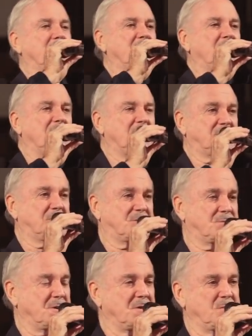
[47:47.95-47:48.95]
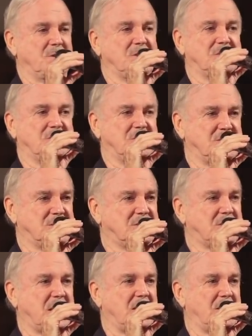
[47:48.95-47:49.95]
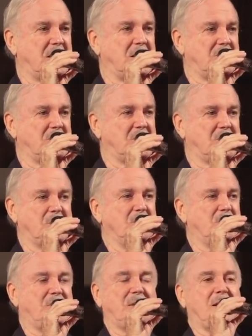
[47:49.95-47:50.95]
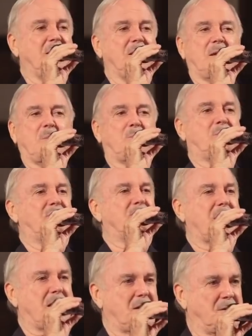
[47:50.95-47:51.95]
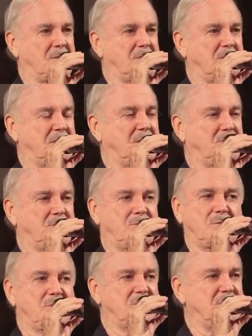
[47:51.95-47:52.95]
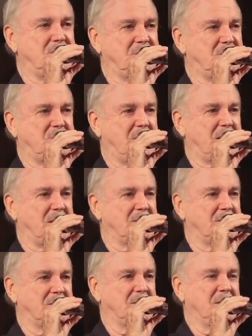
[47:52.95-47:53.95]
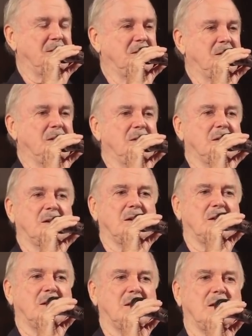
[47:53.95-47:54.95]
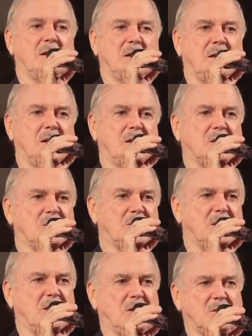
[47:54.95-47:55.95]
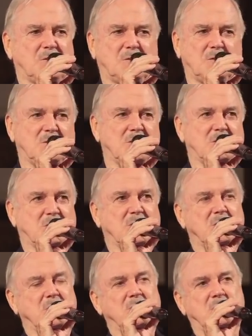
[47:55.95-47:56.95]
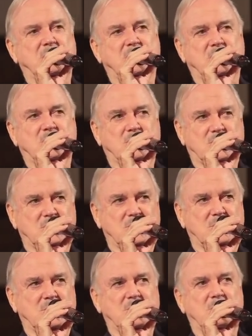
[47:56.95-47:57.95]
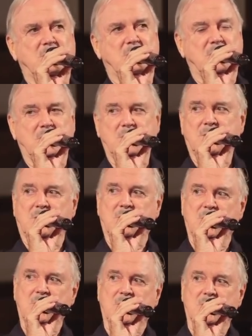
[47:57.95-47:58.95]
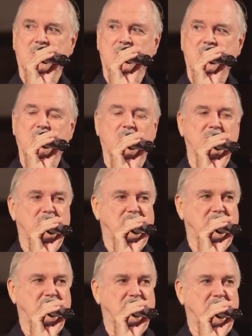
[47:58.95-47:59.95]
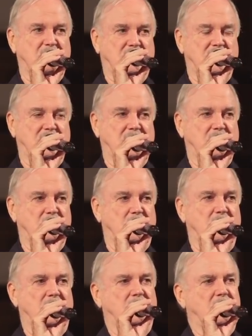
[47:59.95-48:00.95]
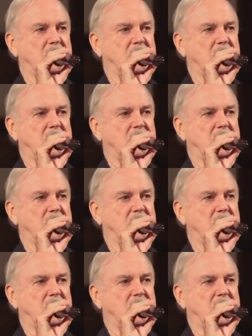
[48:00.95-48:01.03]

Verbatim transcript: And after 12 minutes, he just sat down, completely proud that he'd ruined the debate. And he could do this kind of extraordinary thing. He once accepted an award.